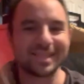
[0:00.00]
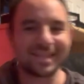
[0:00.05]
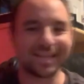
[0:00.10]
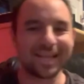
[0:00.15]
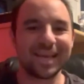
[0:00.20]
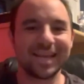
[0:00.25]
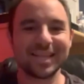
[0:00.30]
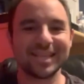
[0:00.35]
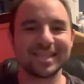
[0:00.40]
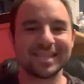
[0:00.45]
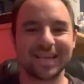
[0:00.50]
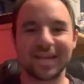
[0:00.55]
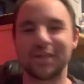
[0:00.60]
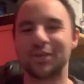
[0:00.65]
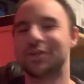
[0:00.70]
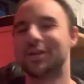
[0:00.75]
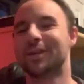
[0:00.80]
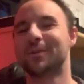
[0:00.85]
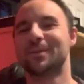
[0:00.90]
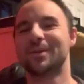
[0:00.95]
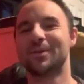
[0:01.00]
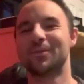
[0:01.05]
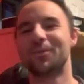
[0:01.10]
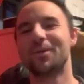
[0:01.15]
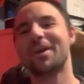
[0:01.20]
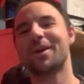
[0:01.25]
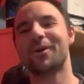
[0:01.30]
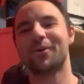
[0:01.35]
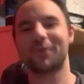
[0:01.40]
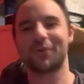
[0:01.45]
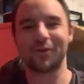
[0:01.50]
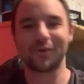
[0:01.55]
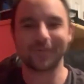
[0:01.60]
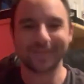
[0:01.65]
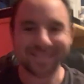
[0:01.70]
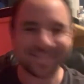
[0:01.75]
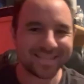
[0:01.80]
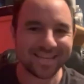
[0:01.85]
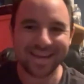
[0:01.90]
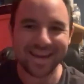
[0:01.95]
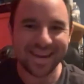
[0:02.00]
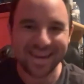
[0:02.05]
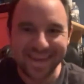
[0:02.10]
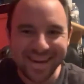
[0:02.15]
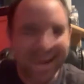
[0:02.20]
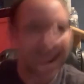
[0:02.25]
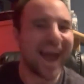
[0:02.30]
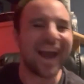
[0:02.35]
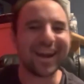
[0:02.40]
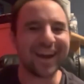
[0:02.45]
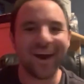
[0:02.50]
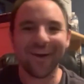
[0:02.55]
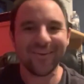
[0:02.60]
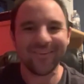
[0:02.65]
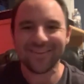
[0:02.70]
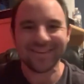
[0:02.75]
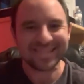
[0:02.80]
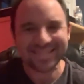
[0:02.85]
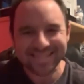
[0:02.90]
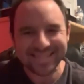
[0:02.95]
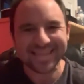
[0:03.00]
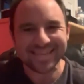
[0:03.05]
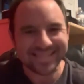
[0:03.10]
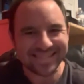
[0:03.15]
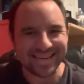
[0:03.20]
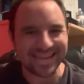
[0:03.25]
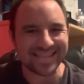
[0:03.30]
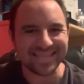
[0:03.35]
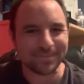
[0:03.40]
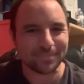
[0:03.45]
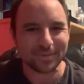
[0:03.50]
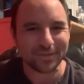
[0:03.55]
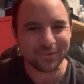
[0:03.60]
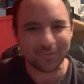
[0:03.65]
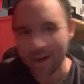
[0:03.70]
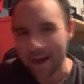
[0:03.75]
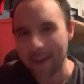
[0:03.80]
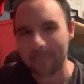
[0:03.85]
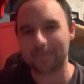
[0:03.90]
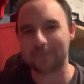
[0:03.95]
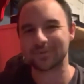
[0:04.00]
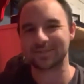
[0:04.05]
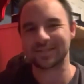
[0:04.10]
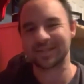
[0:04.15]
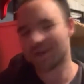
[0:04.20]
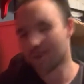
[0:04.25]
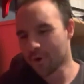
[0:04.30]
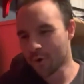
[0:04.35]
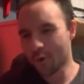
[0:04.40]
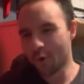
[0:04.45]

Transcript: Ladies and gentlemen, we are currently sitting at 916 subscribers.